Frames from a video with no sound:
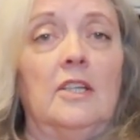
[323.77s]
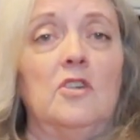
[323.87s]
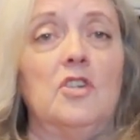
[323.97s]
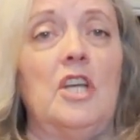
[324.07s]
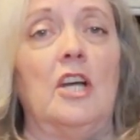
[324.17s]

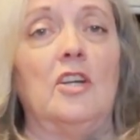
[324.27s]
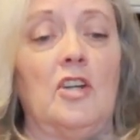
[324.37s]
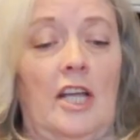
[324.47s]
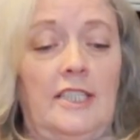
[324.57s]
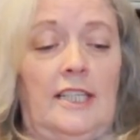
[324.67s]
your chair. You're
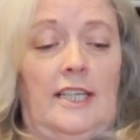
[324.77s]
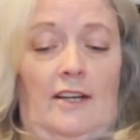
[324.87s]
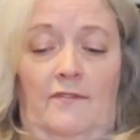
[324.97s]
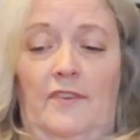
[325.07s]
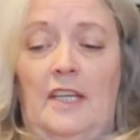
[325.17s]
nice and
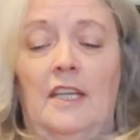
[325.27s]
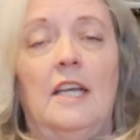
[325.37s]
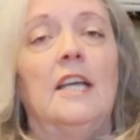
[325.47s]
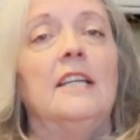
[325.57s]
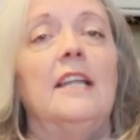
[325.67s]
comfy.
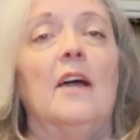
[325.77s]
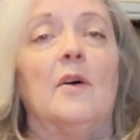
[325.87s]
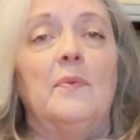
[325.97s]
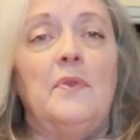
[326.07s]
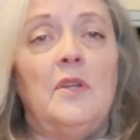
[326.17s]

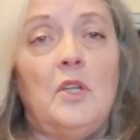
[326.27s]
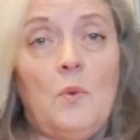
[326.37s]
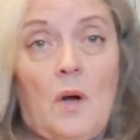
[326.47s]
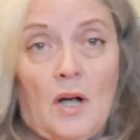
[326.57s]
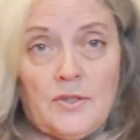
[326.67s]
Now,
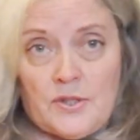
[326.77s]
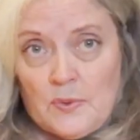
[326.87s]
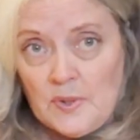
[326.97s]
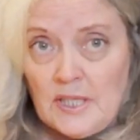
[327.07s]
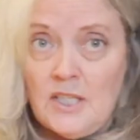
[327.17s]
you also
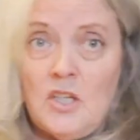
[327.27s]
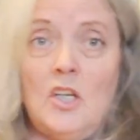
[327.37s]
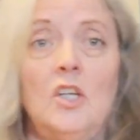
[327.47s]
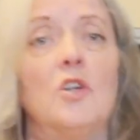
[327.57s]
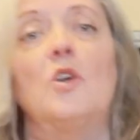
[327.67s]
need
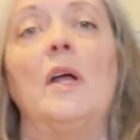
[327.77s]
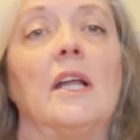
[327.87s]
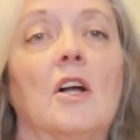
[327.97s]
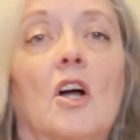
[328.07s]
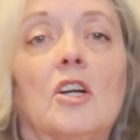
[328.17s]
your
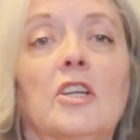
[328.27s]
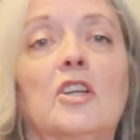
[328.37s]
credit card.